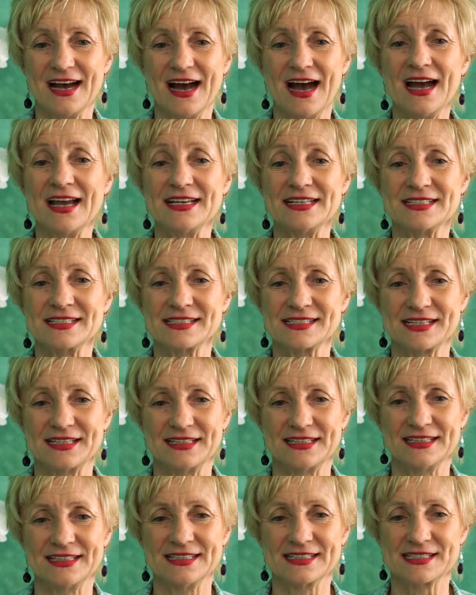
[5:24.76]
Ice
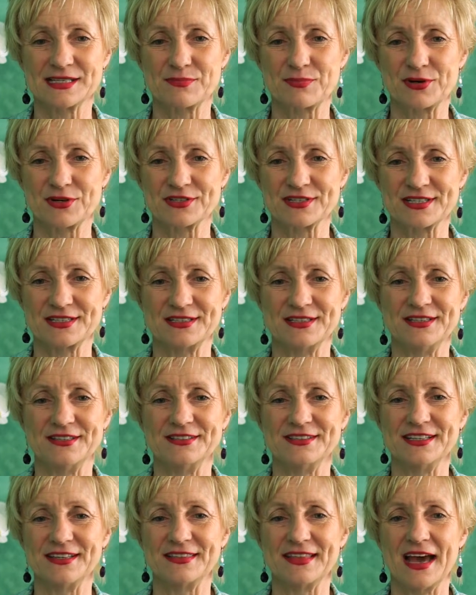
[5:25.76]
is the person who
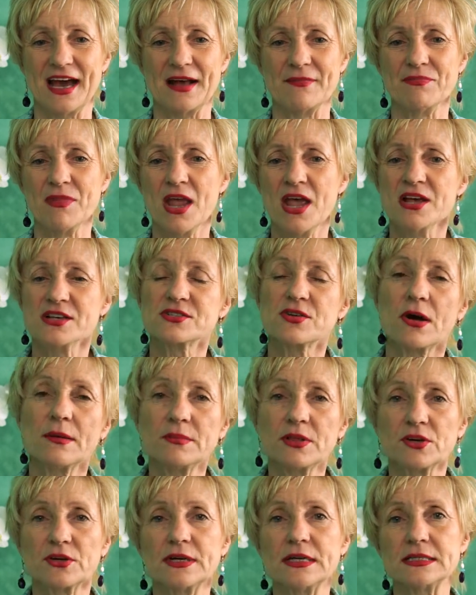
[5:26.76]
did that. So I'm
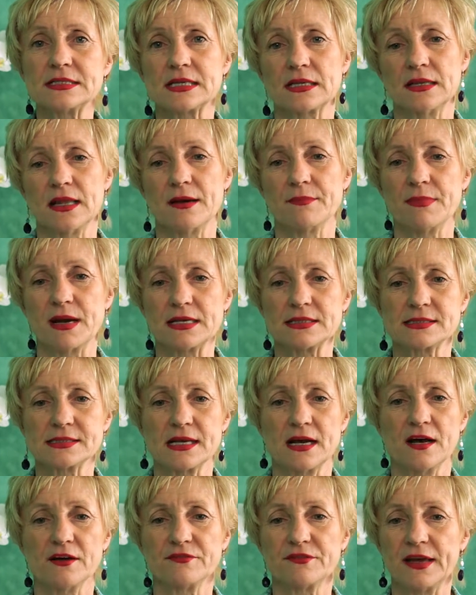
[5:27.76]
learning to love
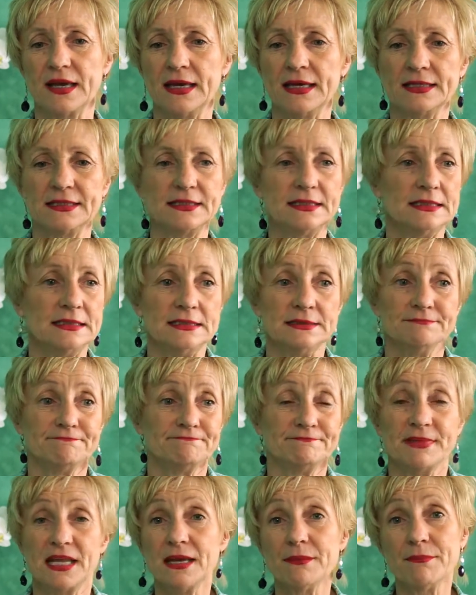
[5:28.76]
myself, and
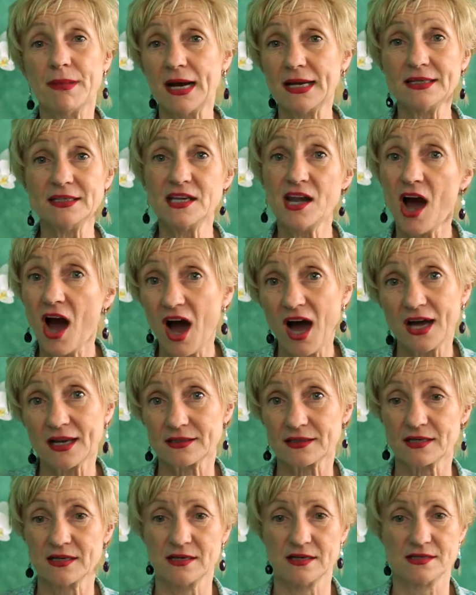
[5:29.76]
in my
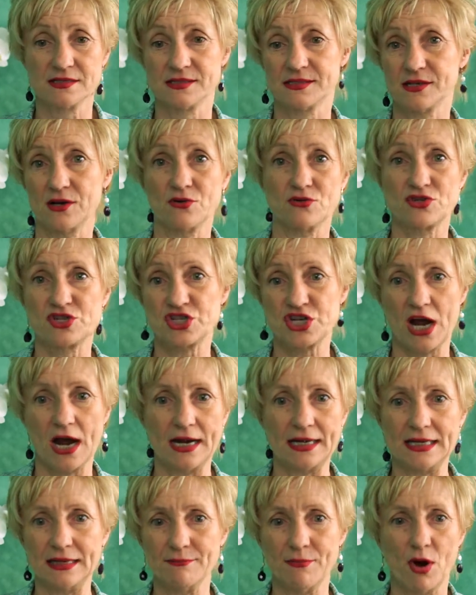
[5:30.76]
not so
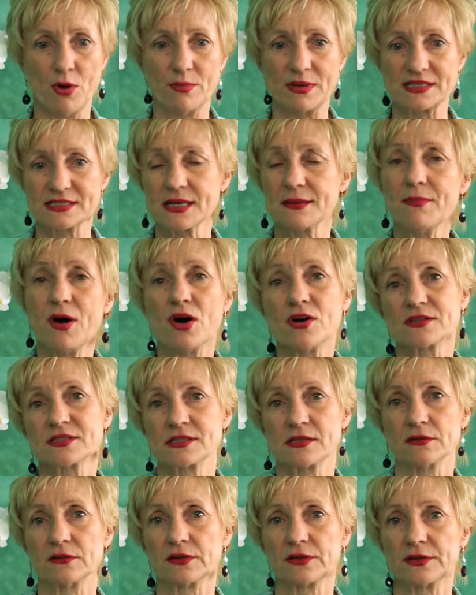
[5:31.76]
shiny moments, I'm
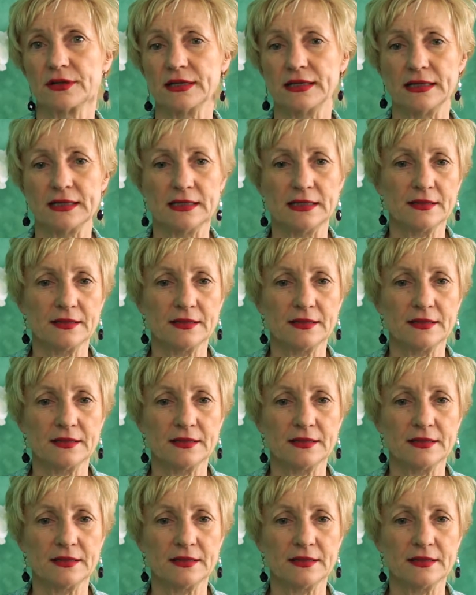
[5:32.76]
also learning.